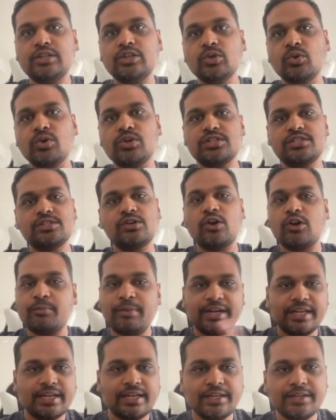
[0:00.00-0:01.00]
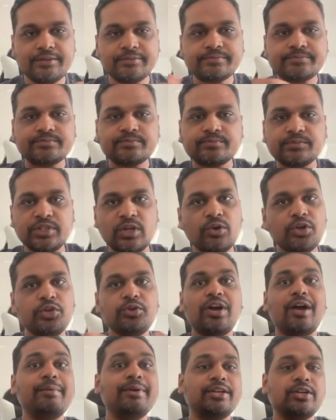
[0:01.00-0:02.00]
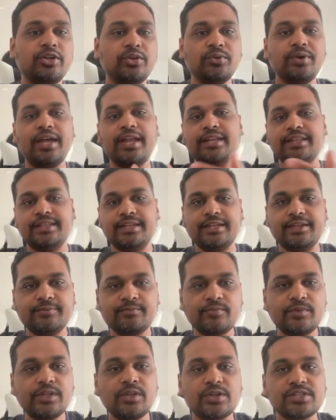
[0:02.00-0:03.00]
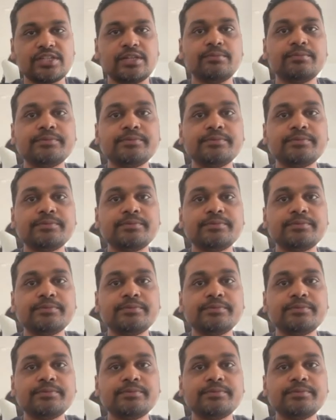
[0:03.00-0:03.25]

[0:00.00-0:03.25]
nodes automatically without you having to do anything yourself.